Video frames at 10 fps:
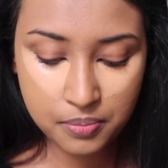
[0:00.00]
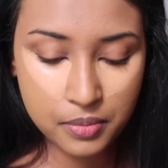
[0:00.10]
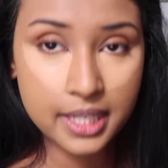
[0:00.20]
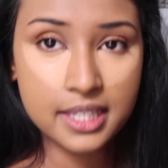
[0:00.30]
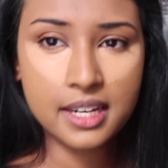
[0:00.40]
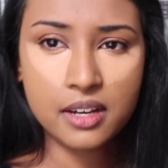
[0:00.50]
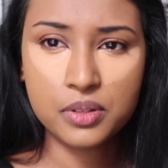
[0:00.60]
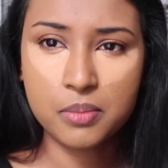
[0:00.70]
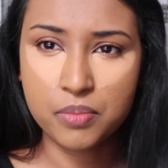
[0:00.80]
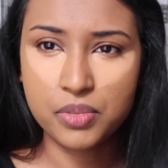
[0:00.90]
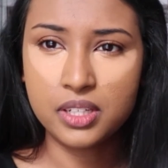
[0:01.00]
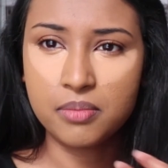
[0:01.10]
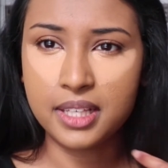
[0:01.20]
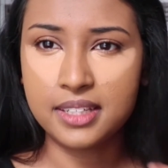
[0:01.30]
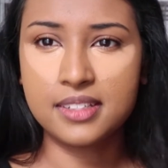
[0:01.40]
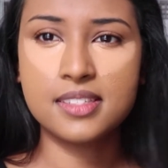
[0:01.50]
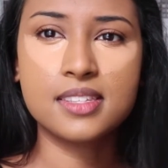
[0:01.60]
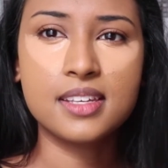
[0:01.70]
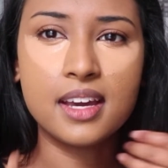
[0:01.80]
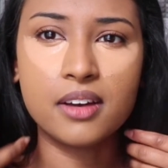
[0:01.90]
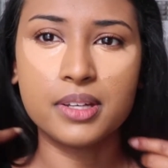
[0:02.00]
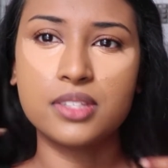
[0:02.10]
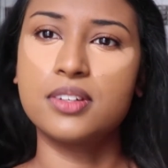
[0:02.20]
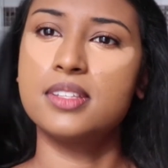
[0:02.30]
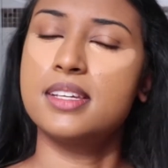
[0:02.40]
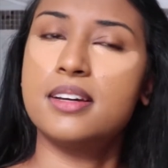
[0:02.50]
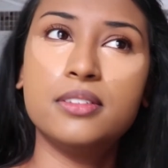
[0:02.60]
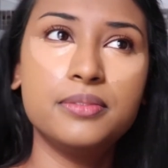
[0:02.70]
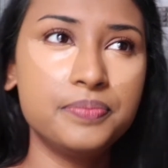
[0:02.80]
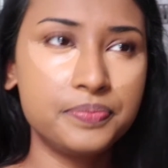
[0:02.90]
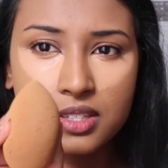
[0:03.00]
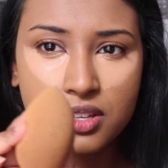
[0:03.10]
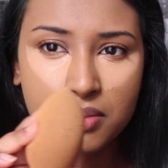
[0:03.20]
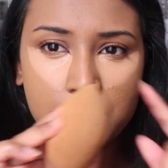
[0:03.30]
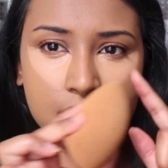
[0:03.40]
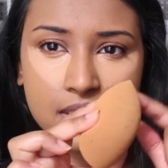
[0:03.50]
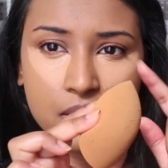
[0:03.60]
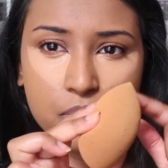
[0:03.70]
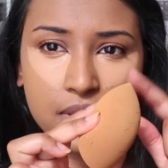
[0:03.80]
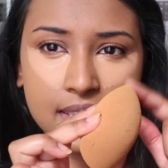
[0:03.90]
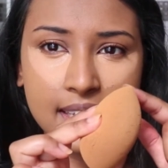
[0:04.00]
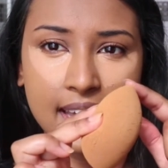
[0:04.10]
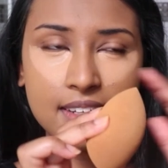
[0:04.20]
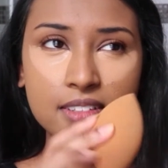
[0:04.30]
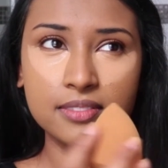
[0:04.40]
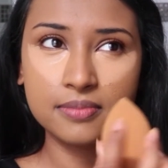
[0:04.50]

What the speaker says: blend it out with my beauty blender and see how it turns out. And so I'm using the pointy end.